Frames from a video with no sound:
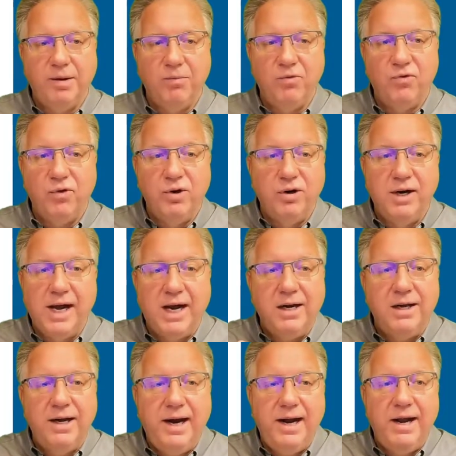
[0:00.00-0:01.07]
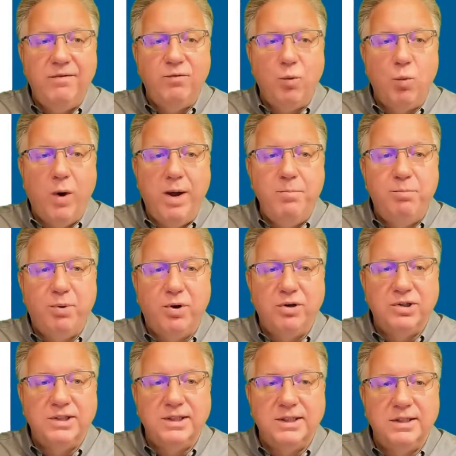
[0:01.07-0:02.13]
So you're not going to have a web
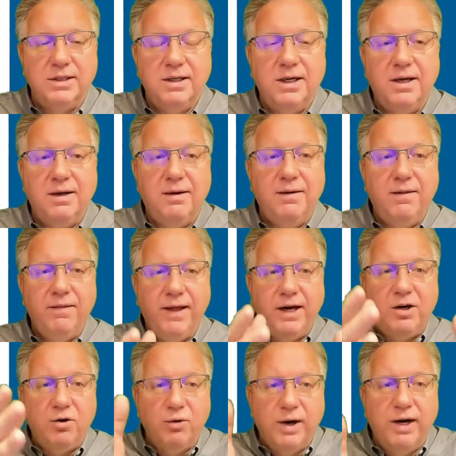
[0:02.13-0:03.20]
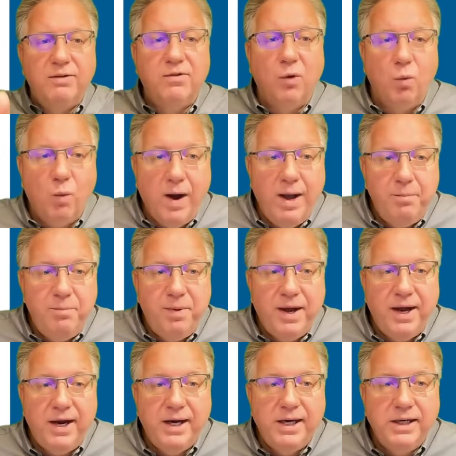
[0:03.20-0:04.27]
person that creates a web
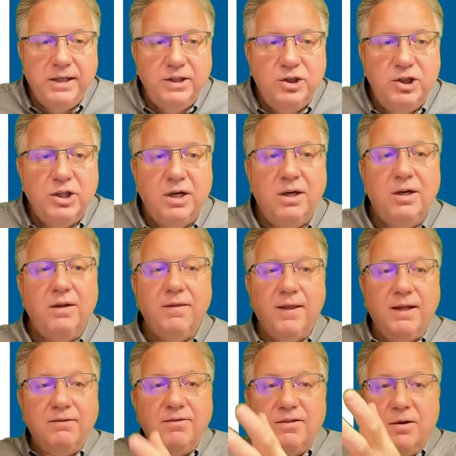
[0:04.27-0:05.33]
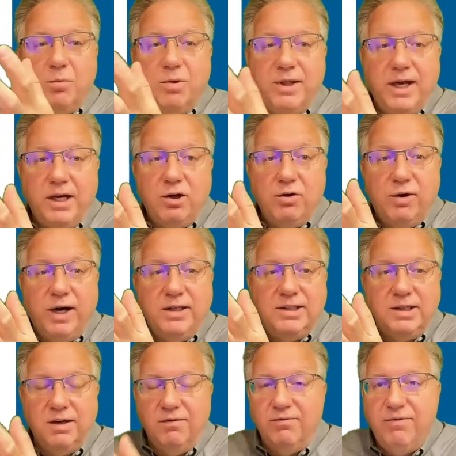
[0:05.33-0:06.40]
page, then someone that creates an
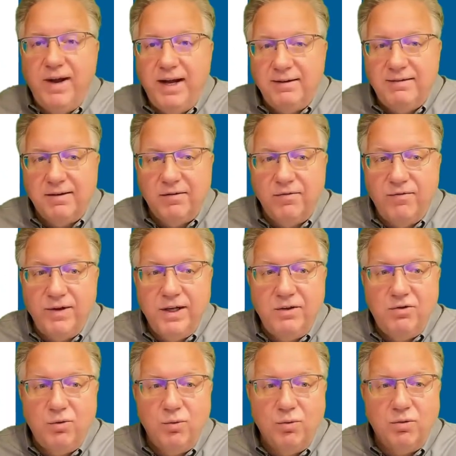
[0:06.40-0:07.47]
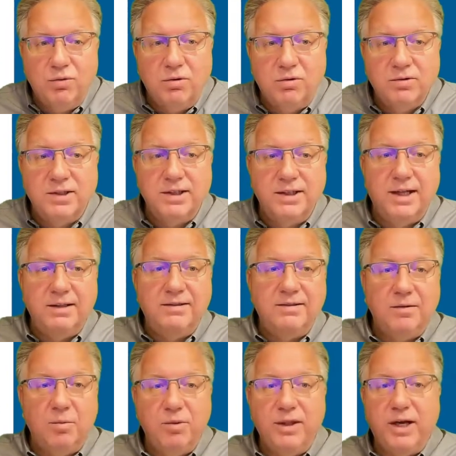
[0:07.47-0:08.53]
event on vtools, and then
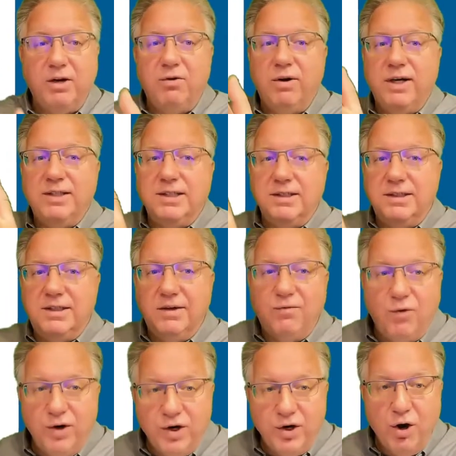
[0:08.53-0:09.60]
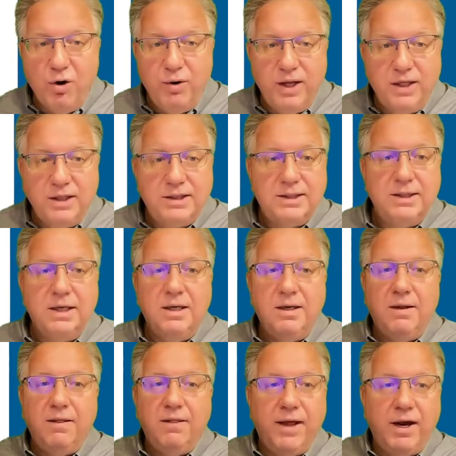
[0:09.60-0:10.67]
someone that creates a different notice.
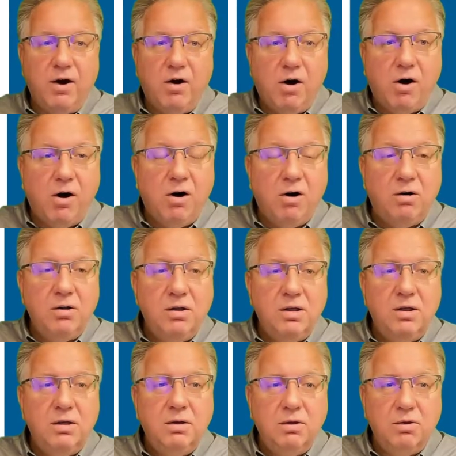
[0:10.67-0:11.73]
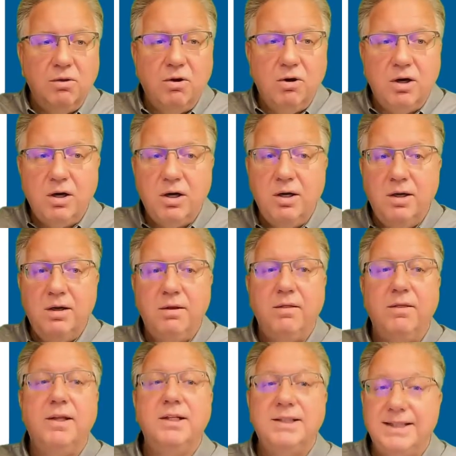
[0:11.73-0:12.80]
They all look
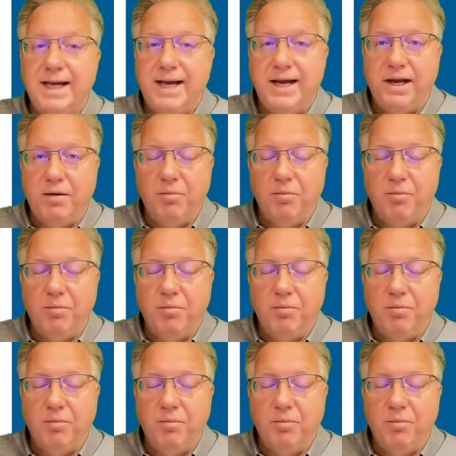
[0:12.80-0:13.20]
the same.